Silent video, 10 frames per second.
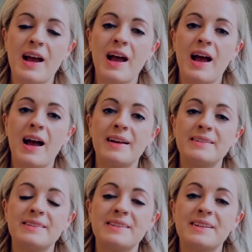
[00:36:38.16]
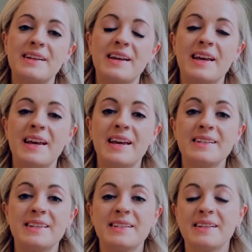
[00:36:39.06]
And it's
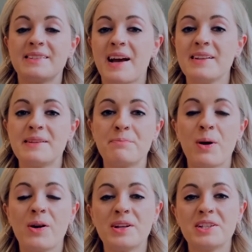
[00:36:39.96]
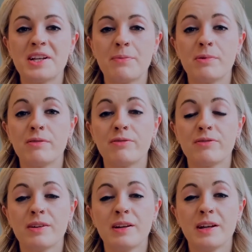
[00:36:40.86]
this exciting partnership of,
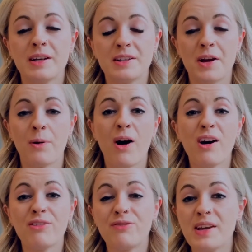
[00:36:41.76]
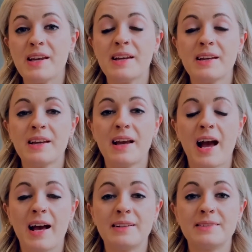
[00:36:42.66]
you know, our feet
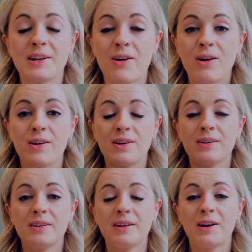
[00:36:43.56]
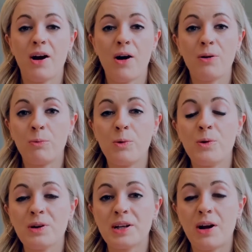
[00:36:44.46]
and our
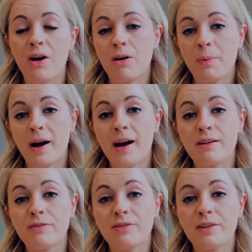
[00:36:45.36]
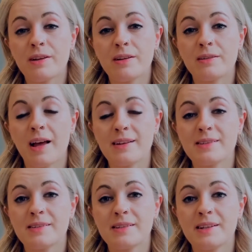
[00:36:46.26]
walk and our path.
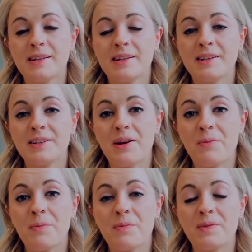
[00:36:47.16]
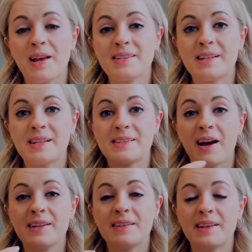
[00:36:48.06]
That's, you know, that's an
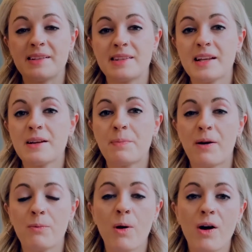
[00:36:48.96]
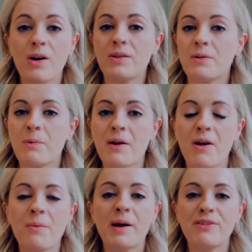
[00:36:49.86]
exciting thing to think about. Where
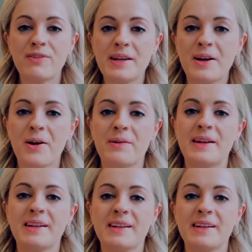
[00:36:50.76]
are my feet going?